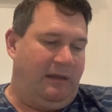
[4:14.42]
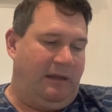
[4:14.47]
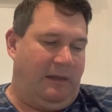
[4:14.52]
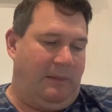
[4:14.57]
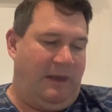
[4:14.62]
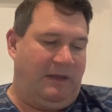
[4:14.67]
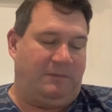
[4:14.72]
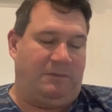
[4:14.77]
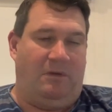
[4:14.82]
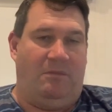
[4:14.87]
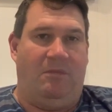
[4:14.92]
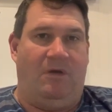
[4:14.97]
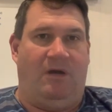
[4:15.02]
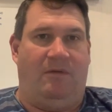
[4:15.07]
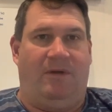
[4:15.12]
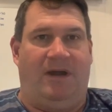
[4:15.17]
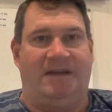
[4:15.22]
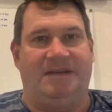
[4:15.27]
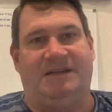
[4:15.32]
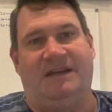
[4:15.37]
and that's what my
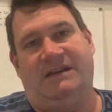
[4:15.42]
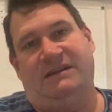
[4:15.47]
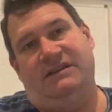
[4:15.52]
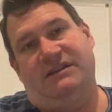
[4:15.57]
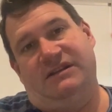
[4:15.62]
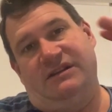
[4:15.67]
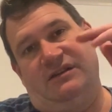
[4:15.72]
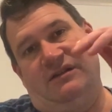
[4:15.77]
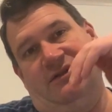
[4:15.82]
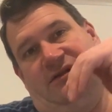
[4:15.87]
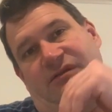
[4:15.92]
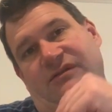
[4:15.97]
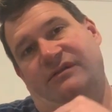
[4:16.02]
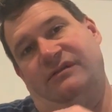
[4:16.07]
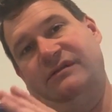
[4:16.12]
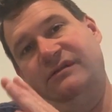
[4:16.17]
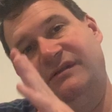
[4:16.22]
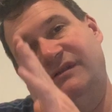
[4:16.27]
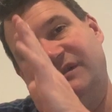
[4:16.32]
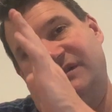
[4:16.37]
weight tends to do.
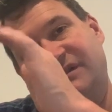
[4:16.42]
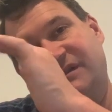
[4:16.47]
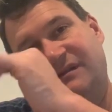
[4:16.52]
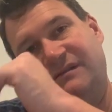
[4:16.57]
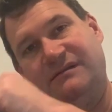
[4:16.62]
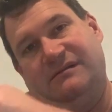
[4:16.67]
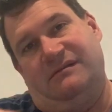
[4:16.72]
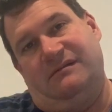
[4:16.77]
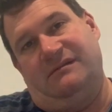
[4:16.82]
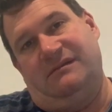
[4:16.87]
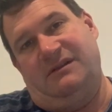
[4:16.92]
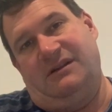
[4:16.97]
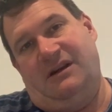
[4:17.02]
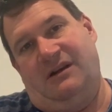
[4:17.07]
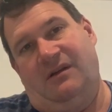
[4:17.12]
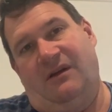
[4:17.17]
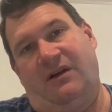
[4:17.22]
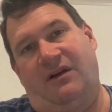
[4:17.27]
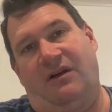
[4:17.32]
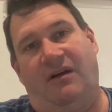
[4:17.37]
Is it you
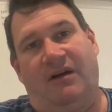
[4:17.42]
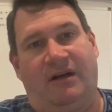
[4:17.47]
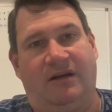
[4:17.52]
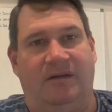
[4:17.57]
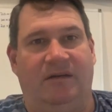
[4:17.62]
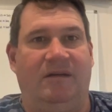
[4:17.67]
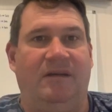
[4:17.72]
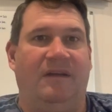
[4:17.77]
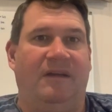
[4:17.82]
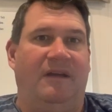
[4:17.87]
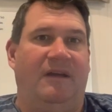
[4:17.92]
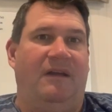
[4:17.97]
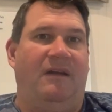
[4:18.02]
know like I can